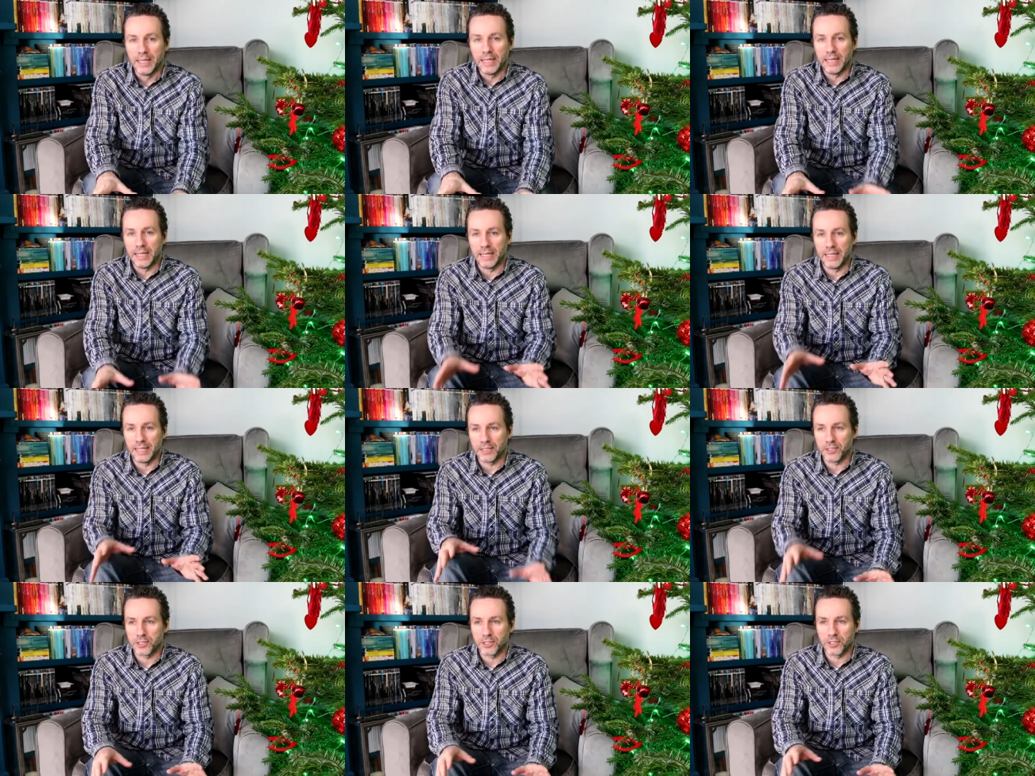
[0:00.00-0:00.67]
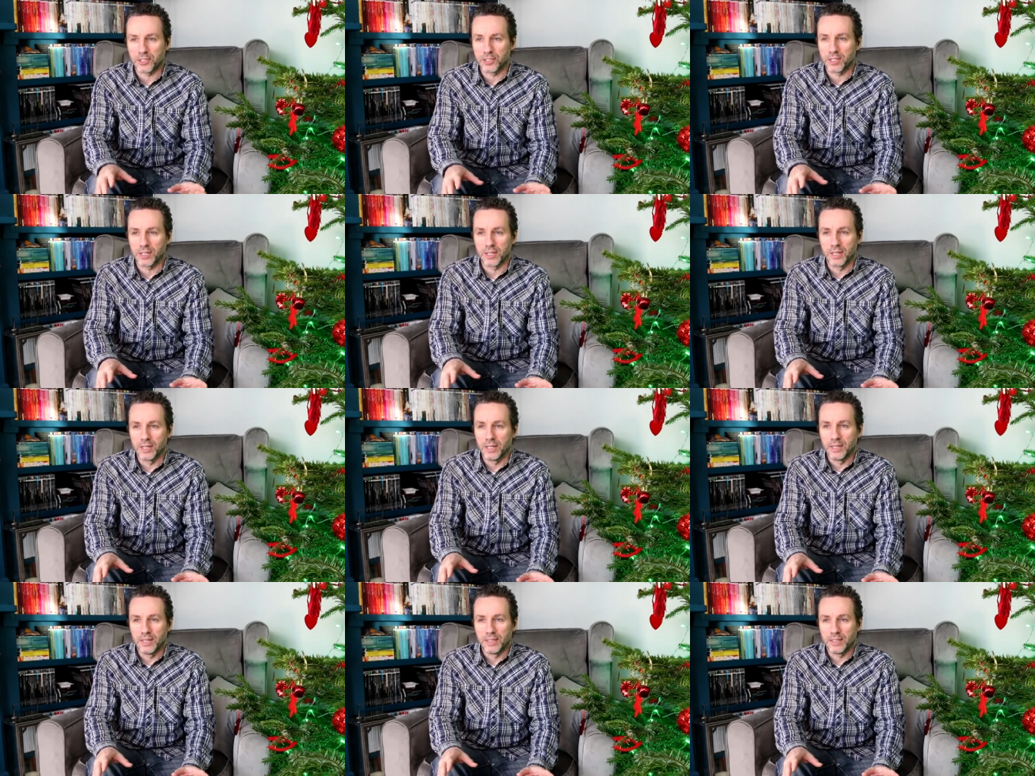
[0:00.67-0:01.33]
It's
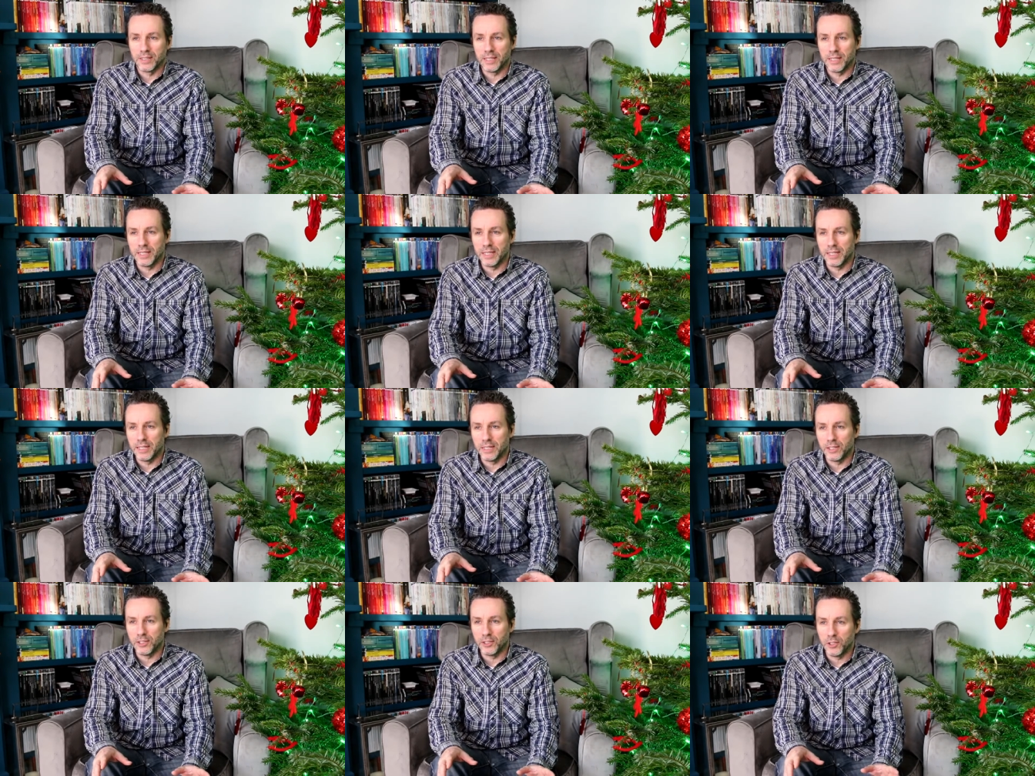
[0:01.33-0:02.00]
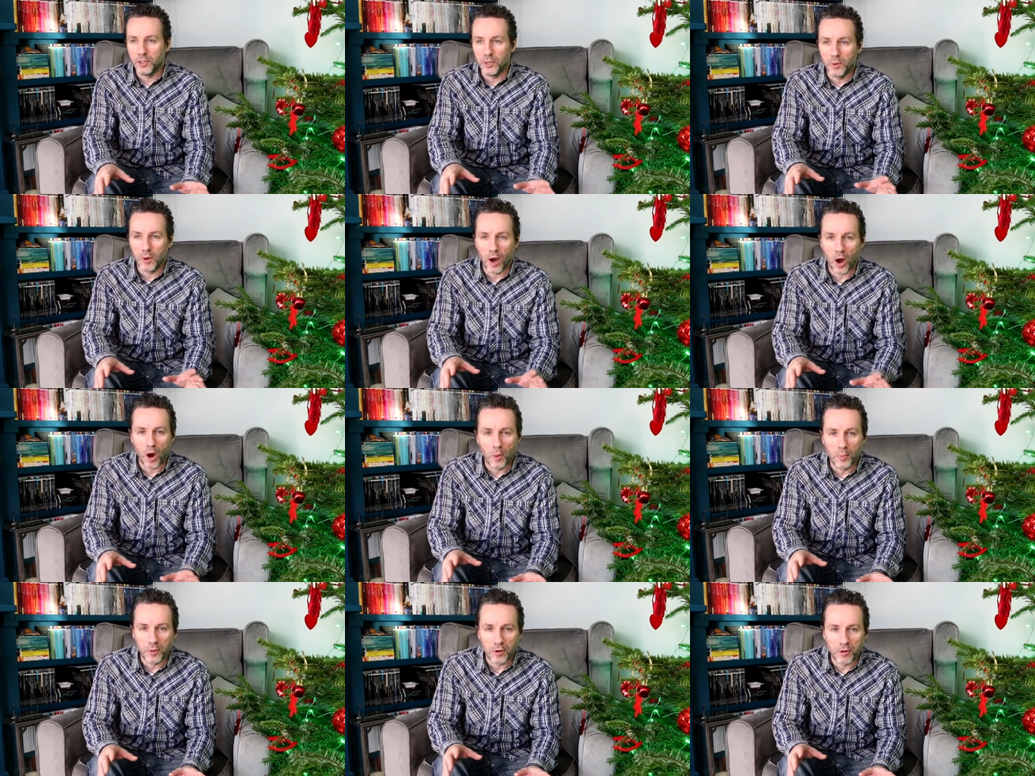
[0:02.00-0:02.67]
the new
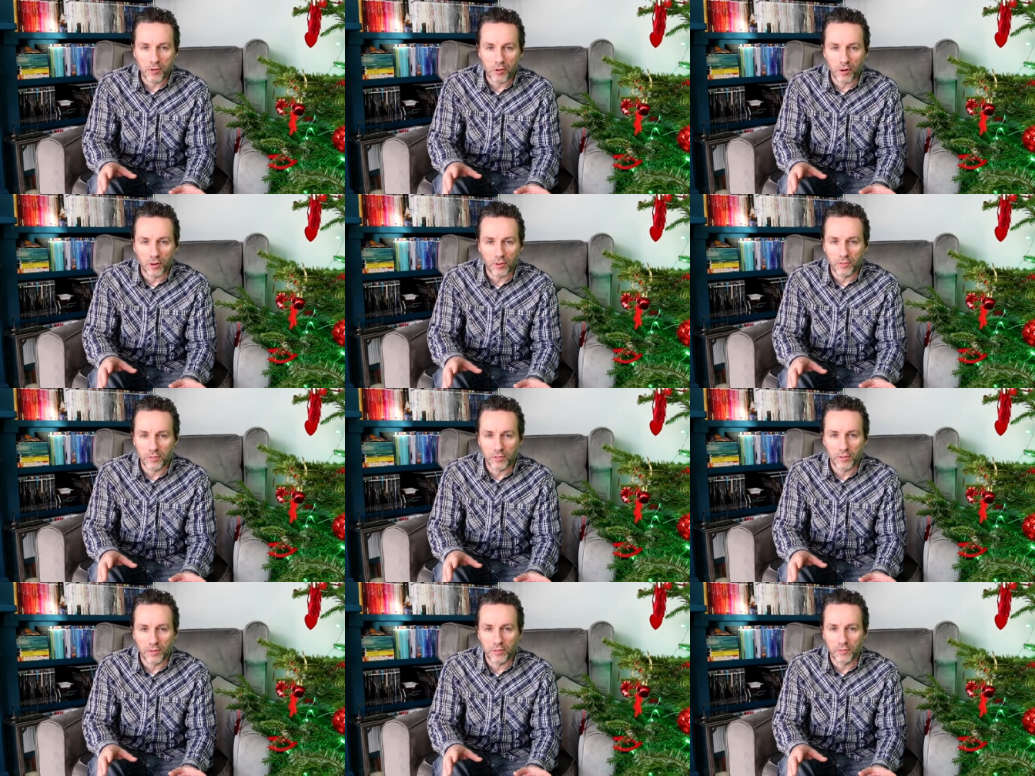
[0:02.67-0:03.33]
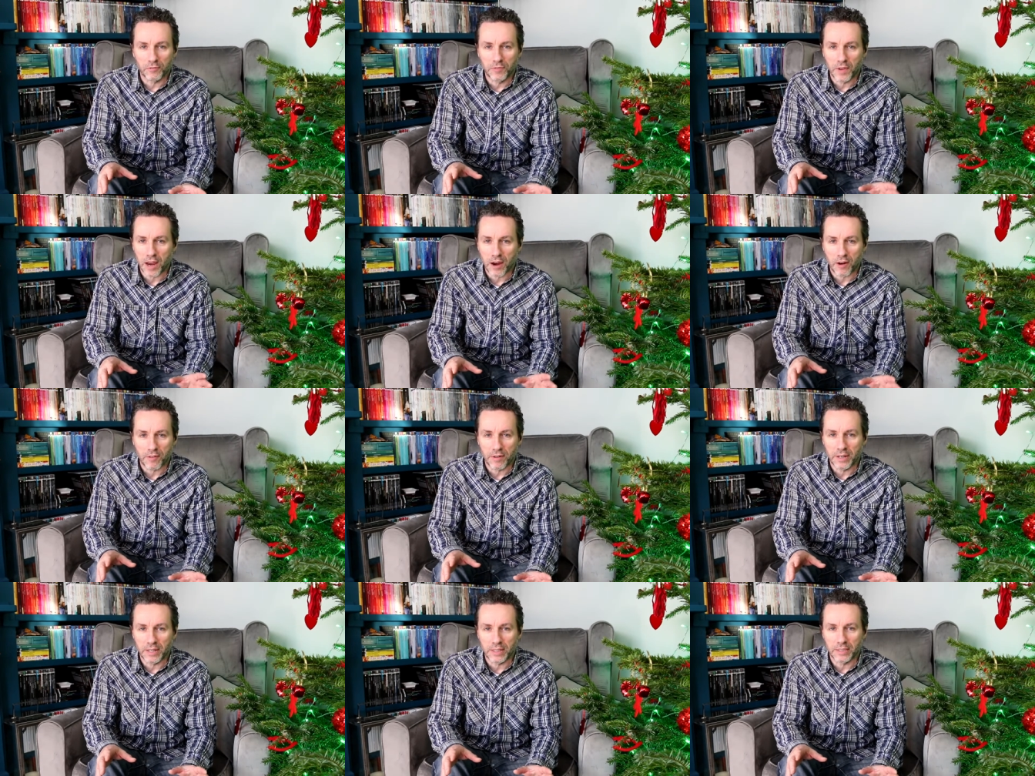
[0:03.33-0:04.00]
Omicron
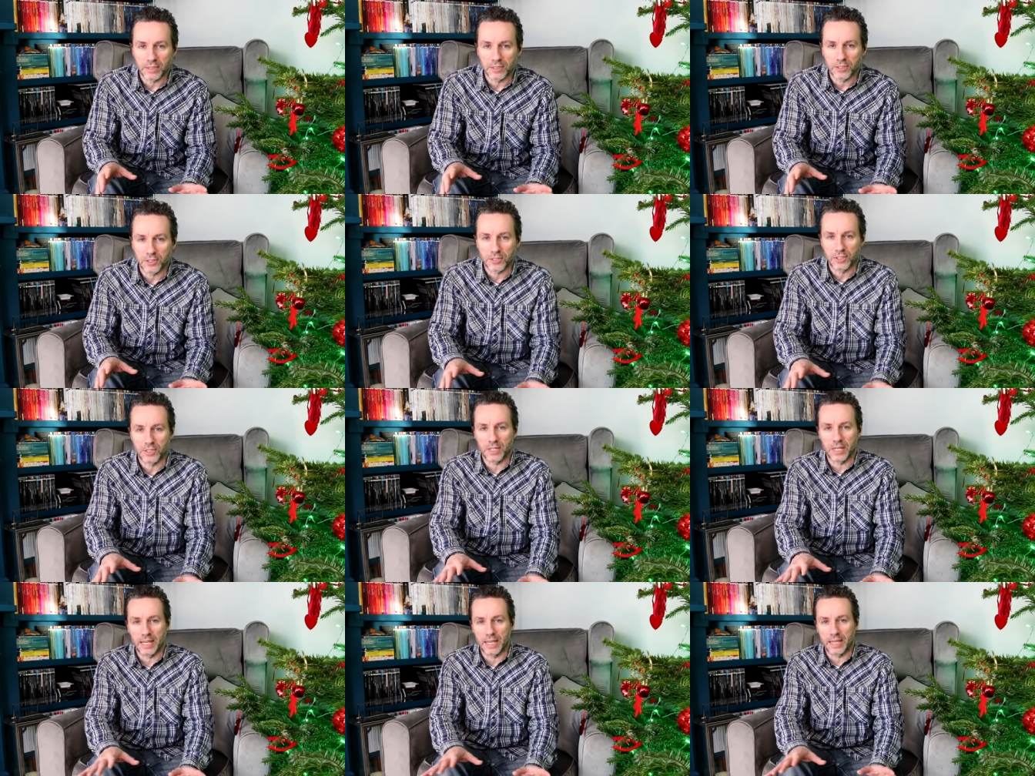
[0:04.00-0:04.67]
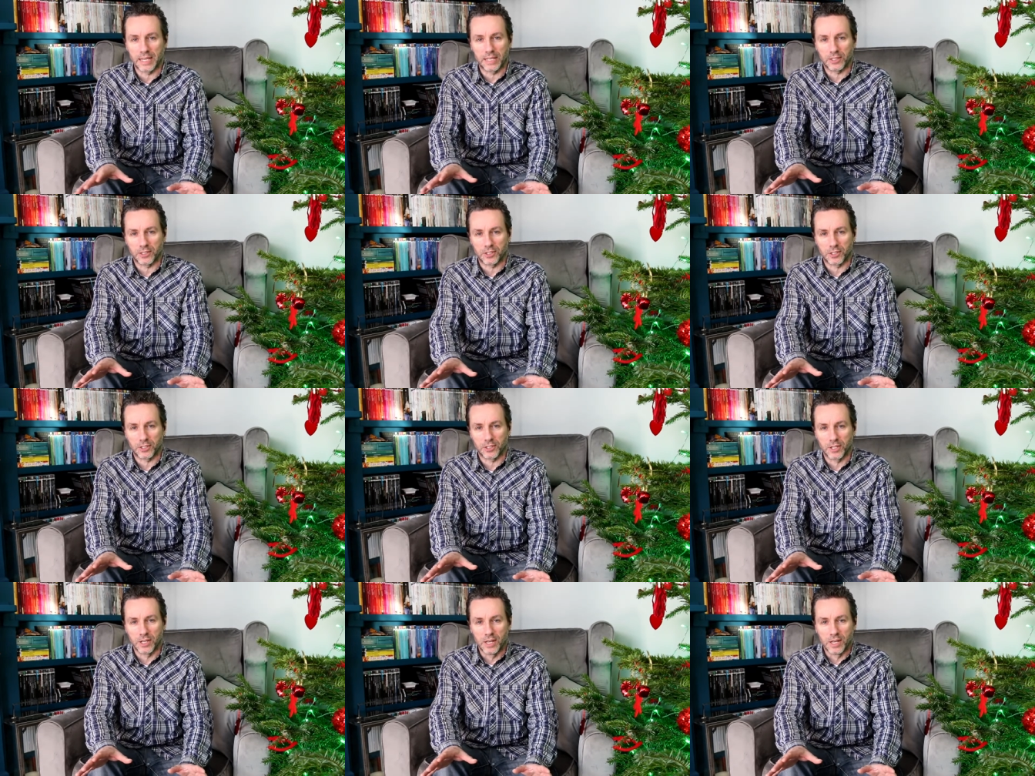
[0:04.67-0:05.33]
variants,
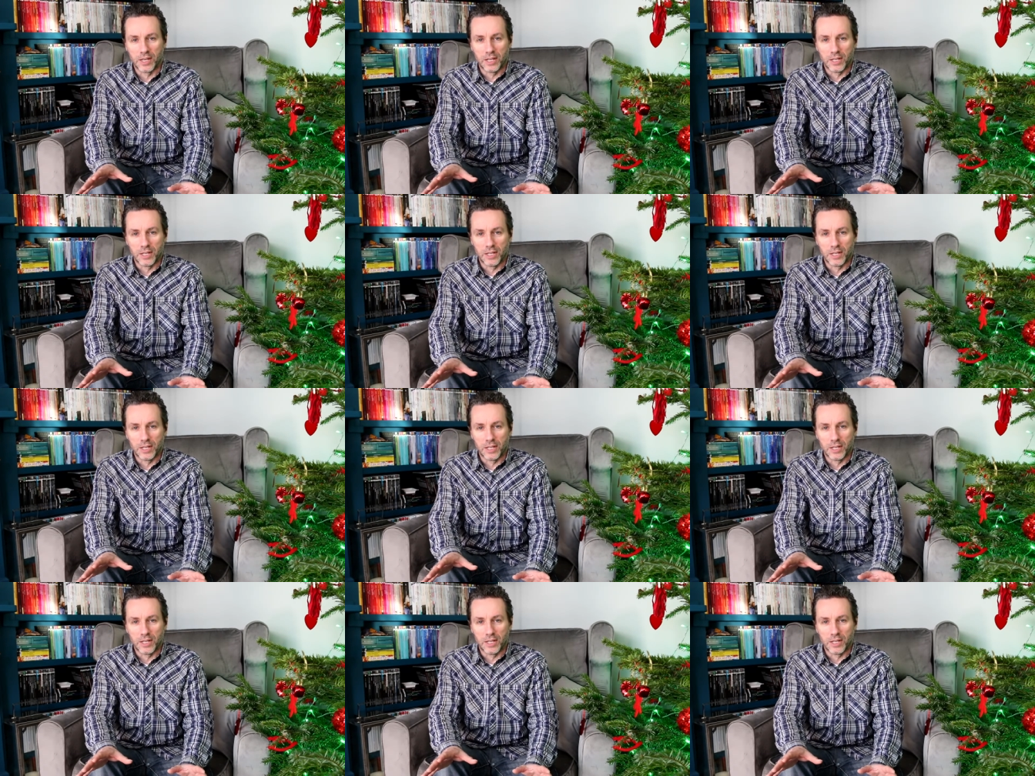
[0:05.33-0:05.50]
it's